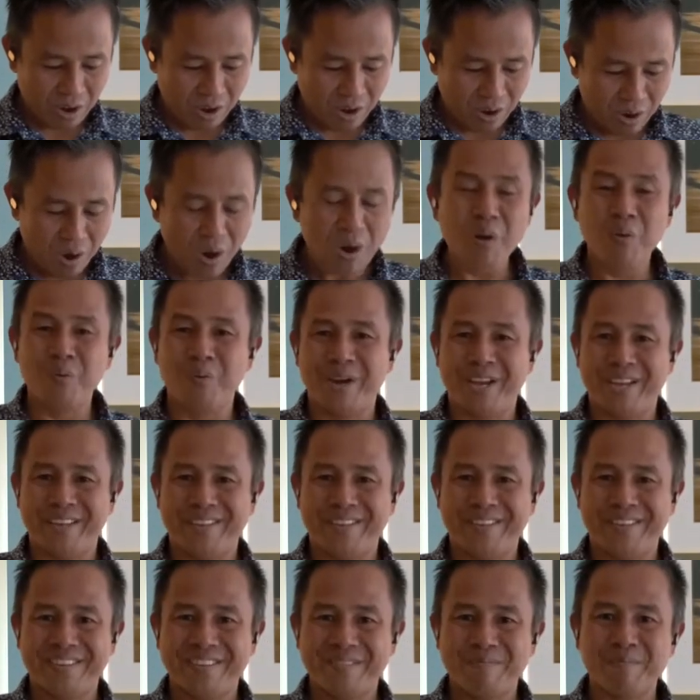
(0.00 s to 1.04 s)

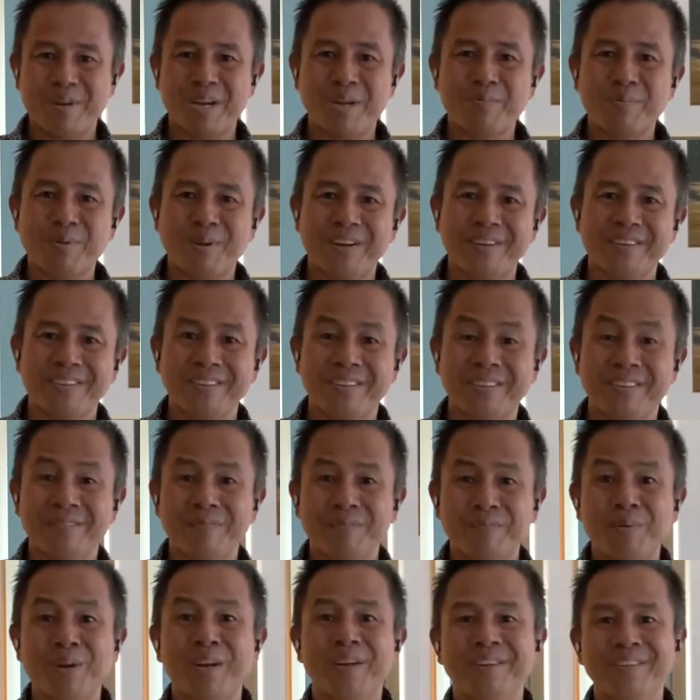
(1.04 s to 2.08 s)
Always, my brothers
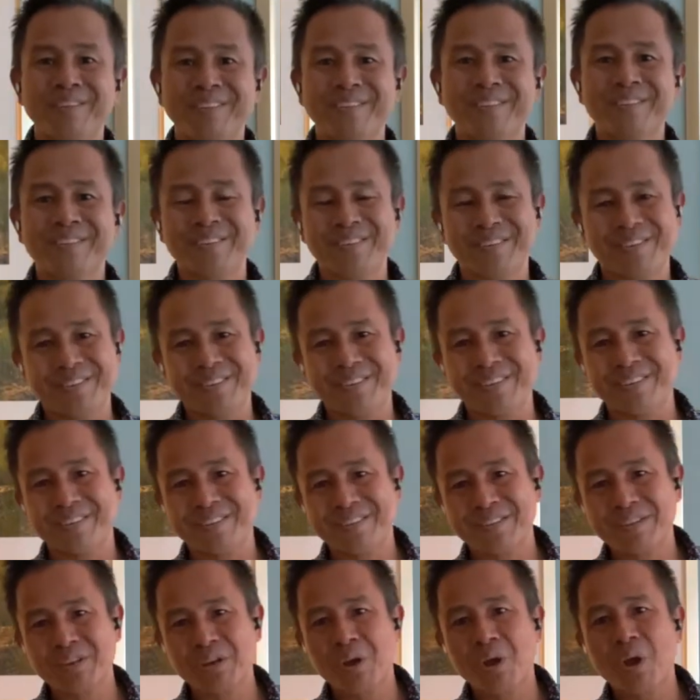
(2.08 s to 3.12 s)
and, brothers and
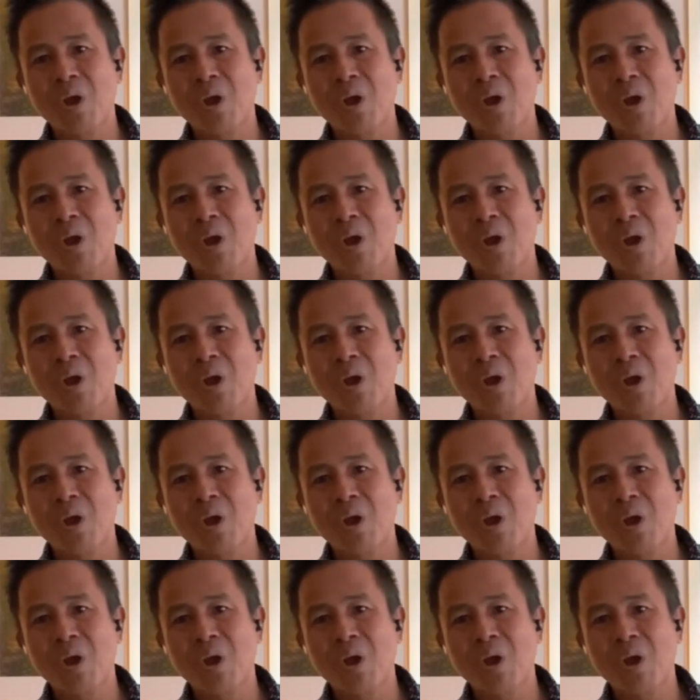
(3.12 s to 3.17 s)
sisters,